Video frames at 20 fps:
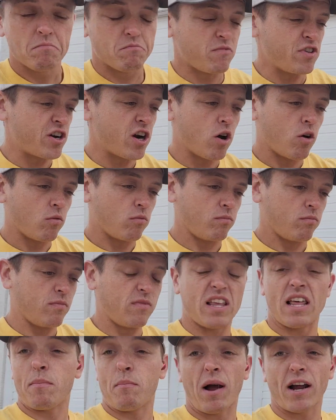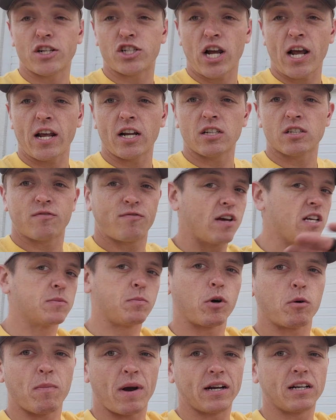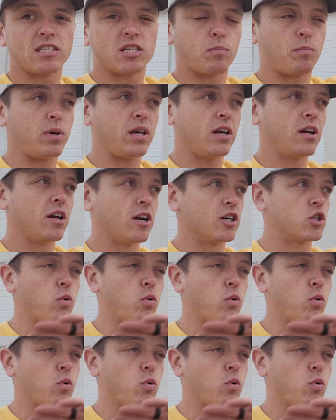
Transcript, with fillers: You know, it might change. Facebook might disappear.